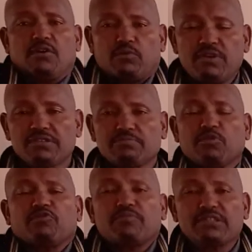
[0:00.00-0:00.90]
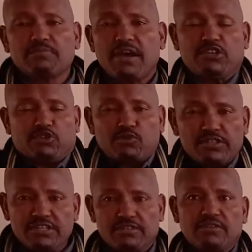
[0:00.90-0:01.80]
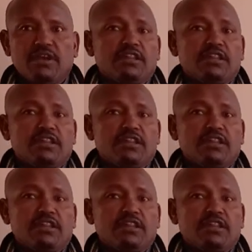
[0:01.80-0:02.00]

with movement my shoulders.